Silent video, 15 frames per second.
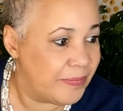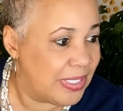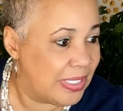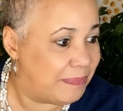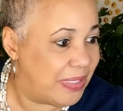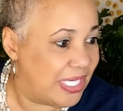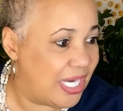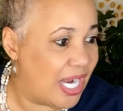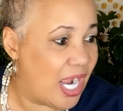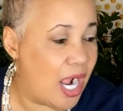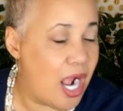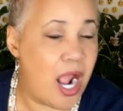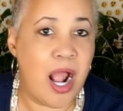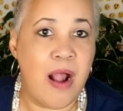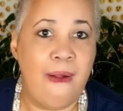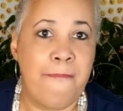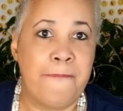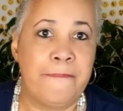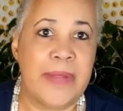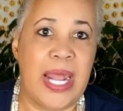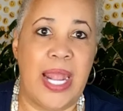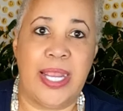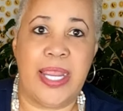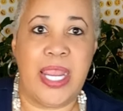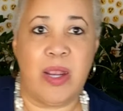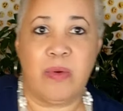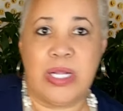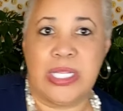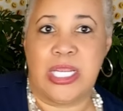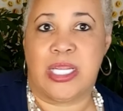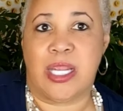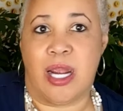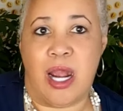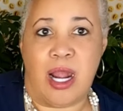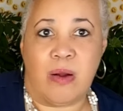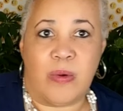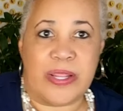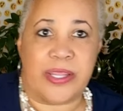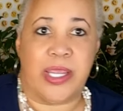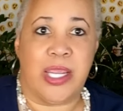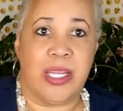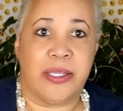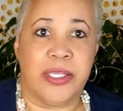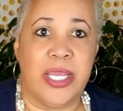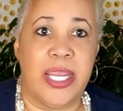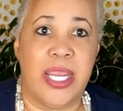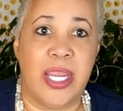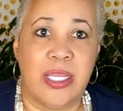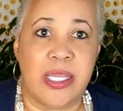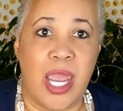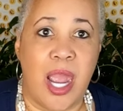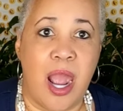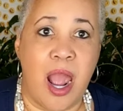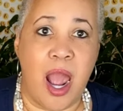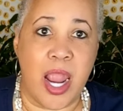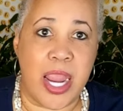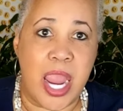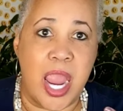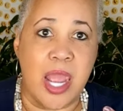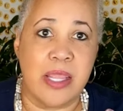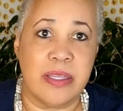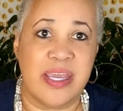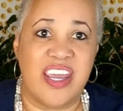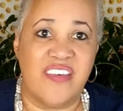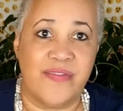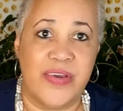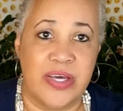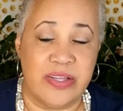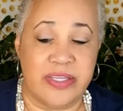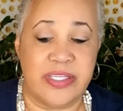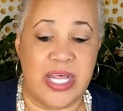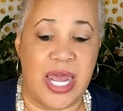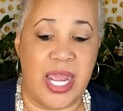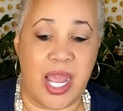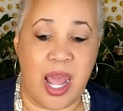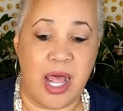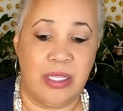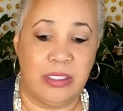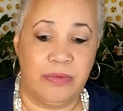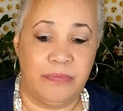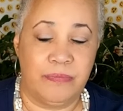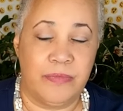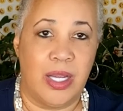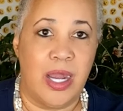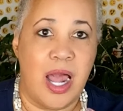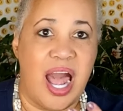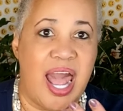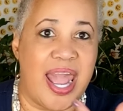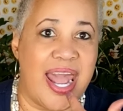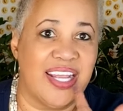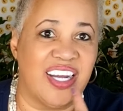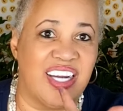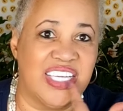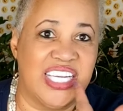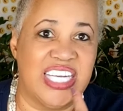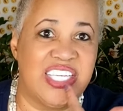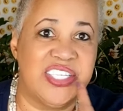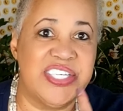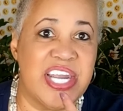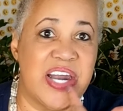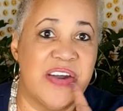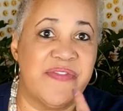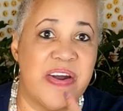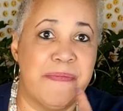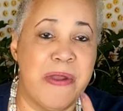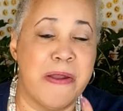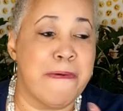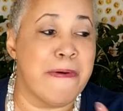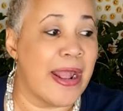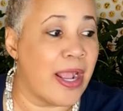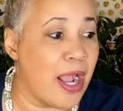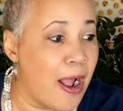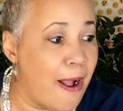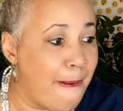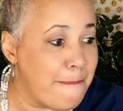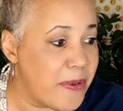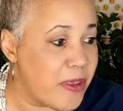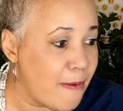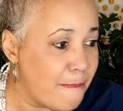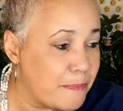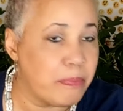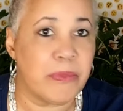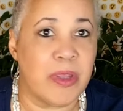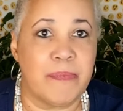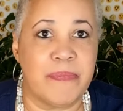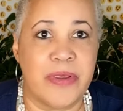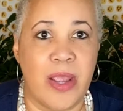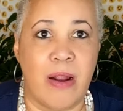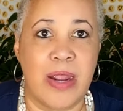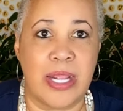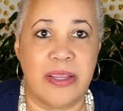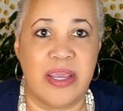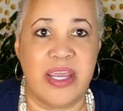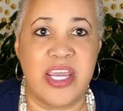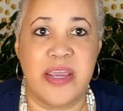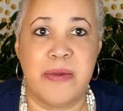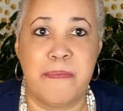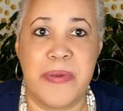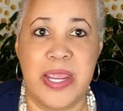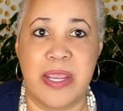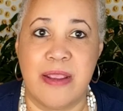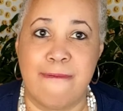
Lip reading: But yeah, I can't really talk with these things. Again, it feels like I got all this stuff up in my gums. Sorry, I just spit.